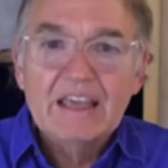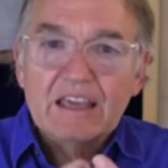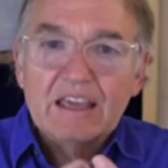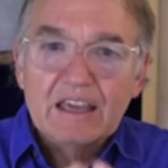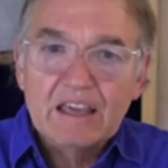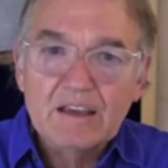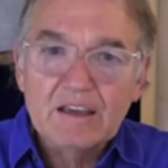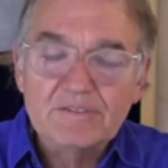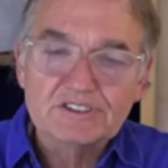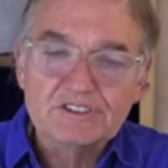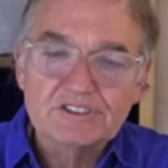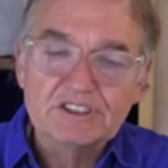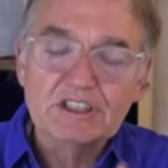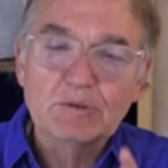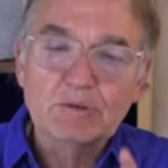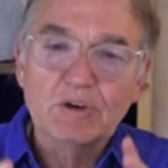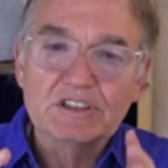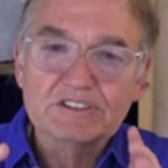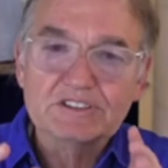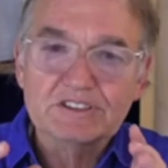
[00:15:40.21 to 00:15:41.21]
If she
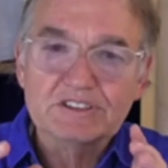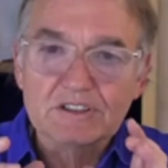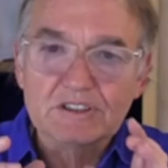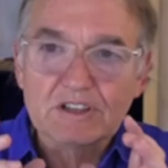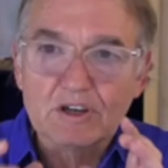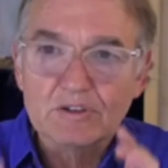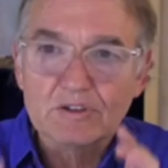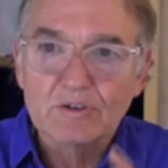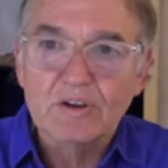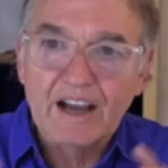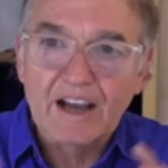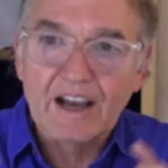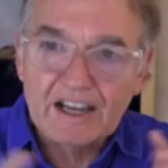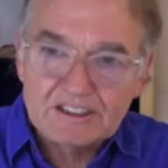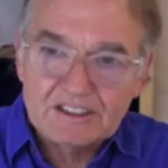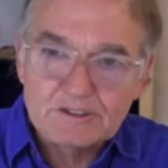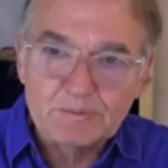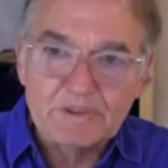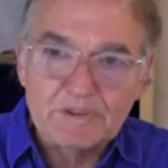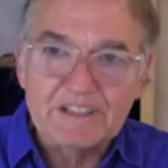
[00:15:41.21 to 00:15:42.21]
was to go to her
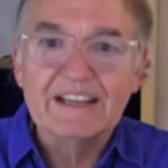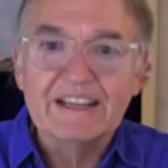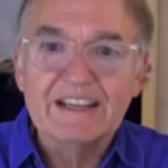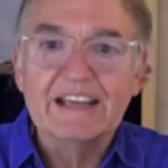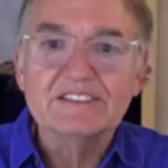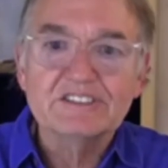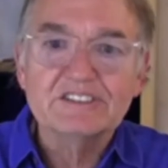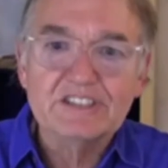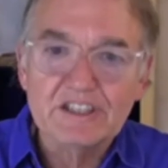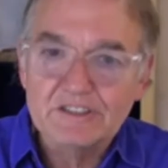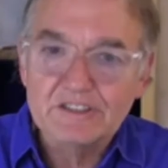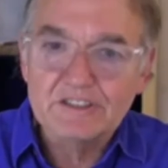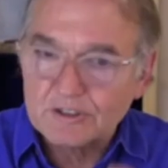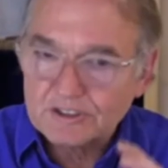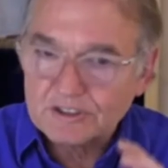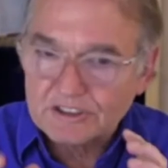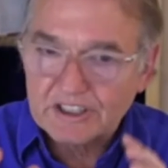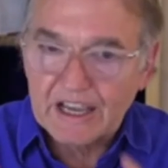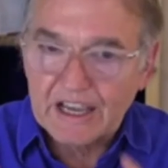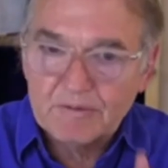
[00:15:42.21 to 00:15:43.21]
husband and share
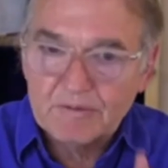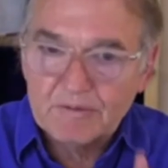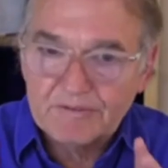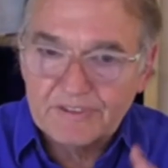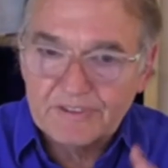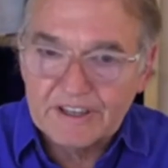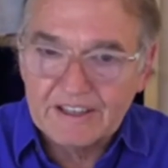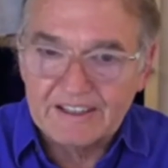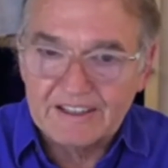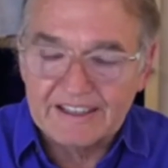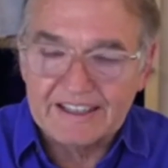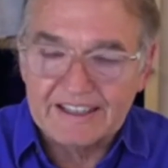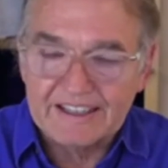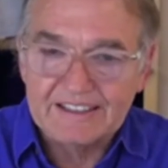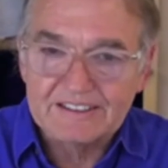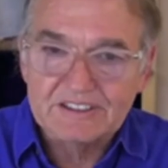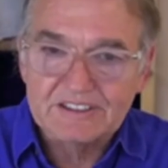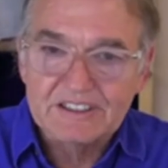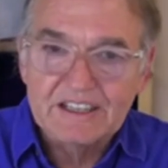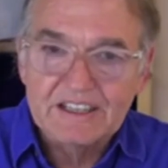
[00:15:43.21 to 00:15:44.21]
those same
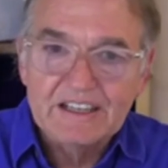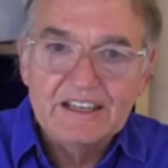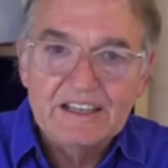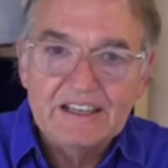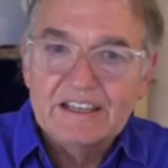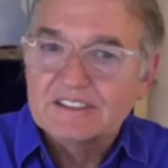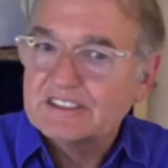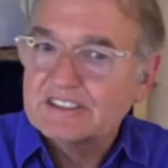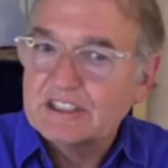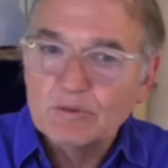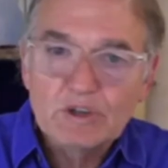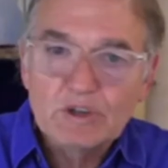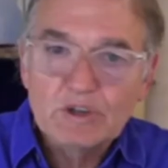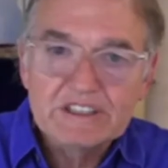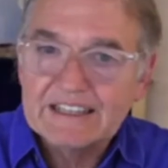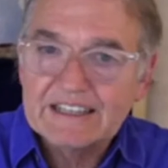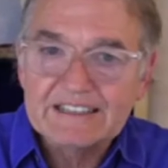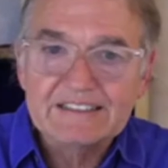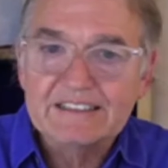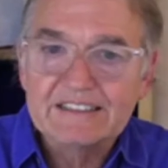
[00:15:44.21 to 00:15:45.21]
feelings, she
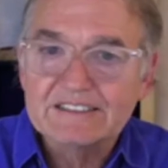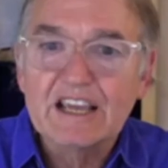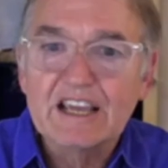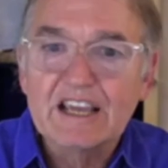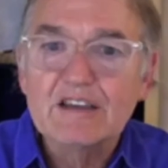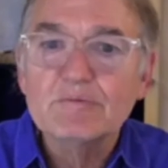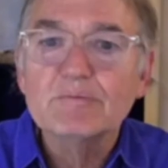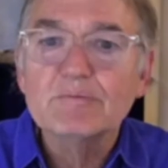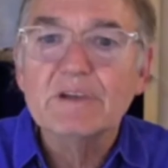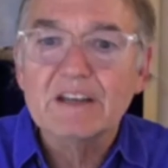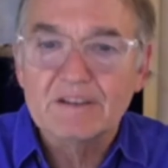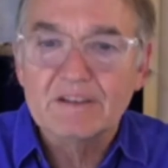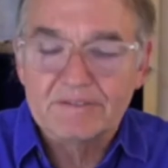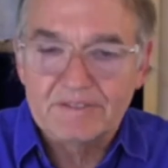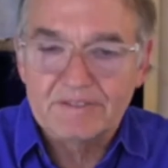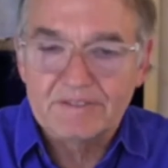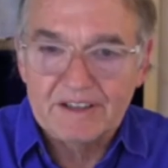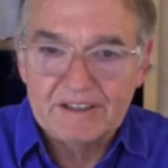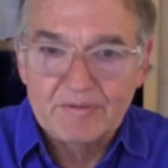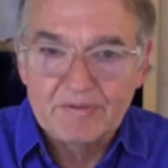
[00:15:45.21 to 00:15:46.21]
wouldn't get the same
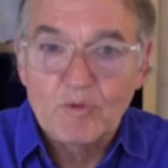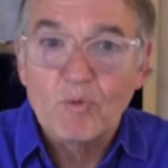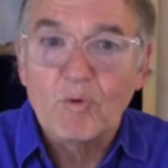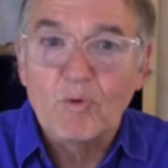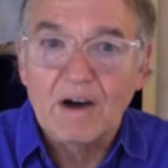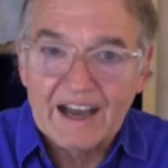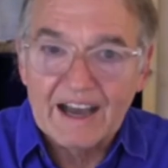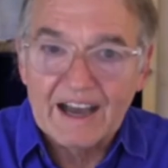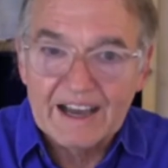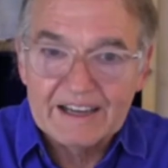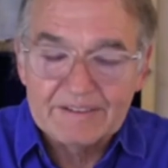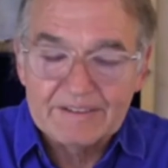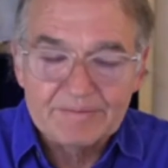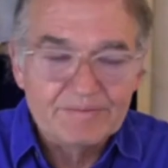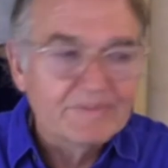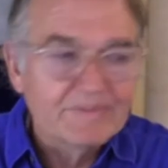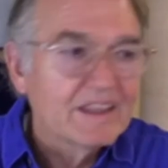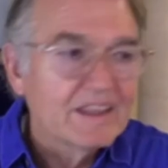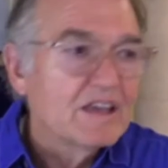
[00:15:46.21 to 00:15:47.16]
benefit. Why?